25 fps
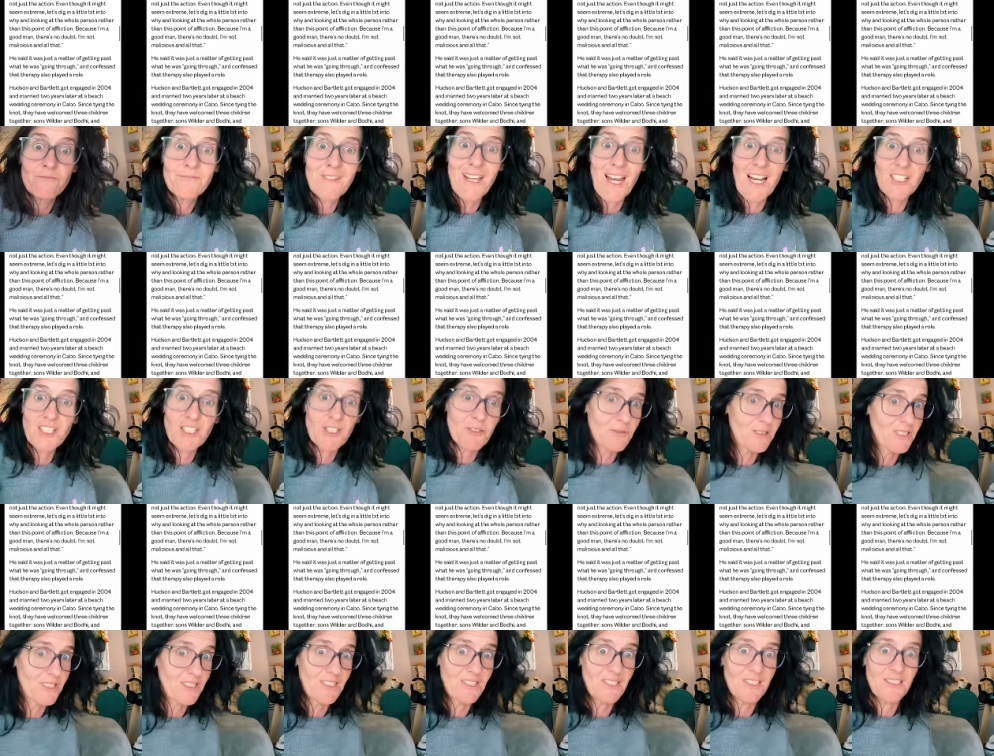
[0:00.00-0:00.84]
Now she
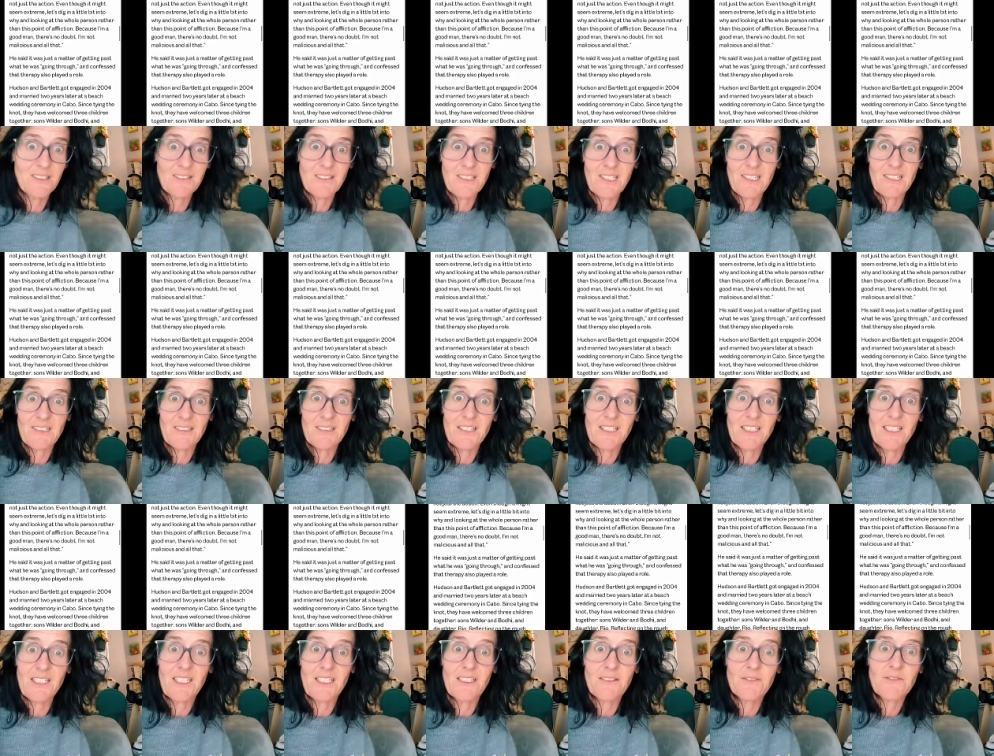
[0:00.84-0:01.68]
really uh, can't
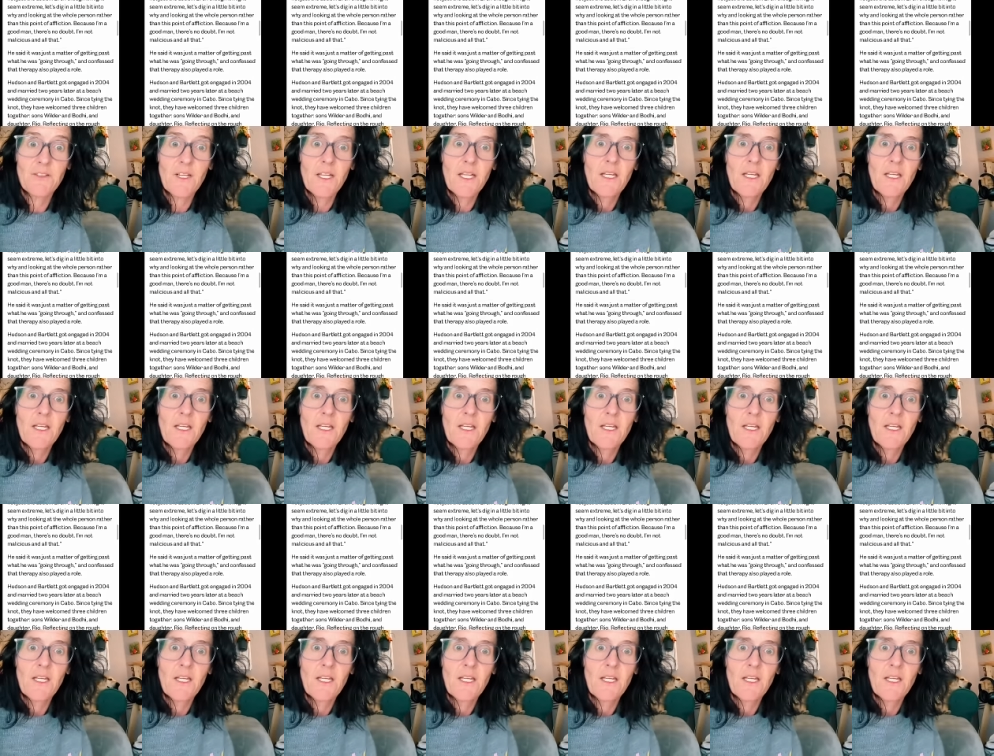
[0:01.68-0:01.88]
leave.